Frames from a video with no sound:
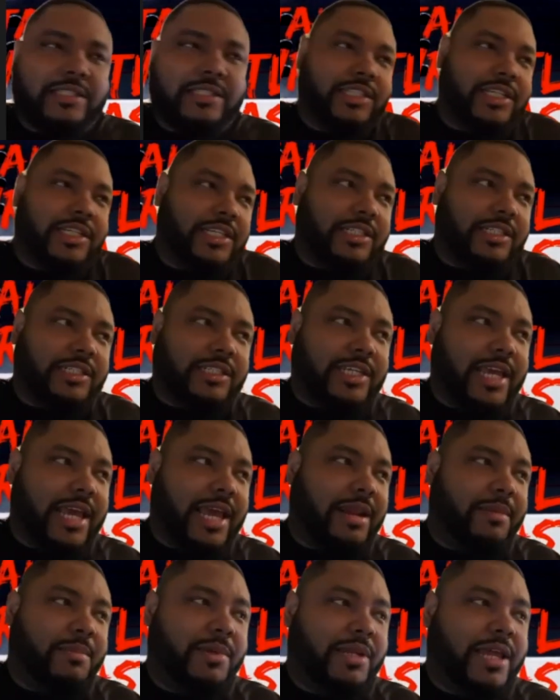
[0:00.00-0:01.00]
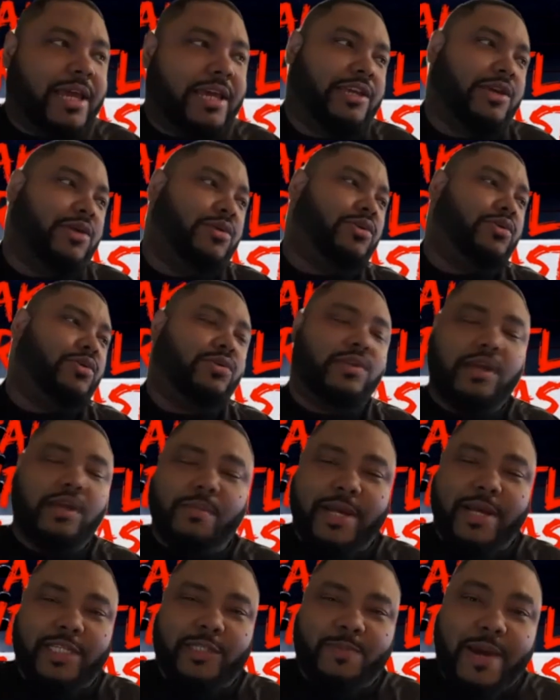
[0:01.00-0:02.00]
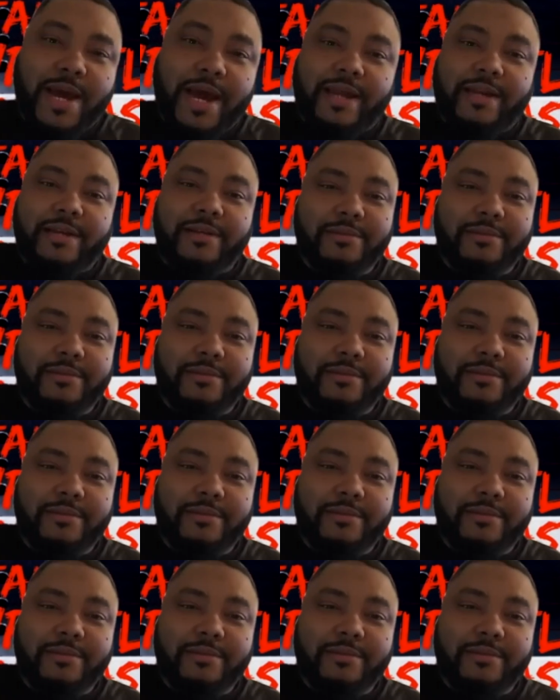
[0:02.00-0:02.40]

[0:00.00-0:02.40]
She could just kind of be like, "Yo, you took my spot."